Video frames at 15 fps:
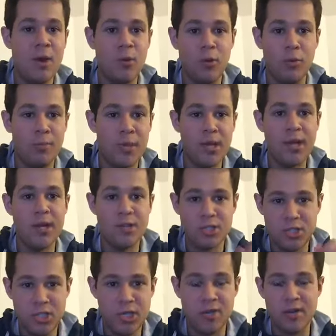will be there
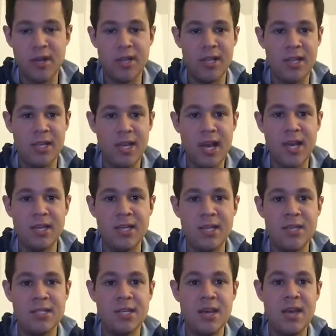cheering on the
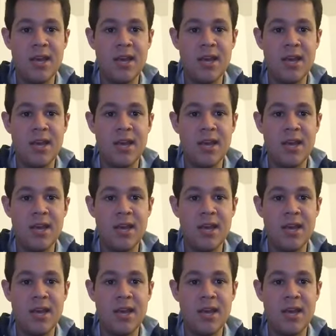Yankees.